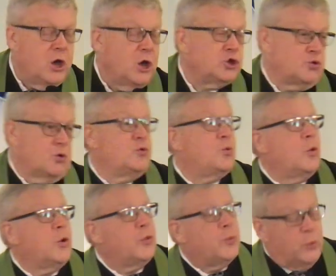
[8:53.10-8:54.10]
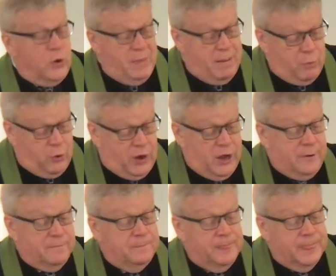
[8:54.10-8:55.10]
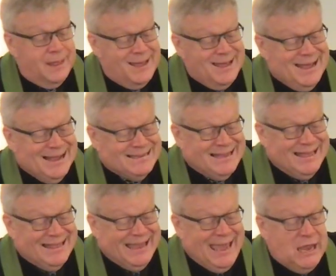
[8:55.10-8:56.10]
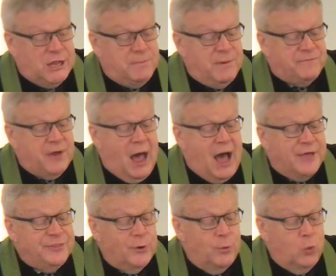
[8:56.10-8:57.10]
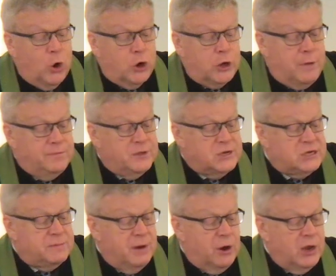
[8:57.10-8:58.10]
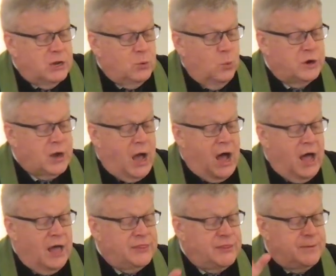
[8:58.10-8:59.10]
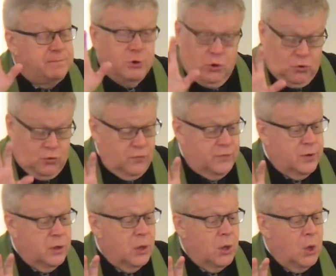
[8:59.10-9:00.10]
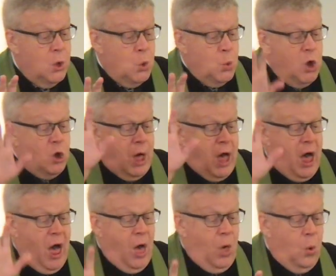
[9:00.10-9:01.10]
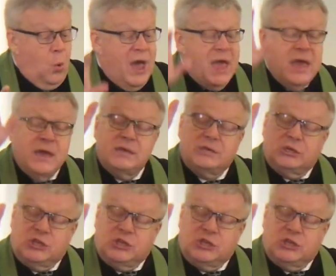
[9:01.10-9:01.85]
A truth worth remembering is that the kingdom of God, the work of the Spirit, when on the move, will always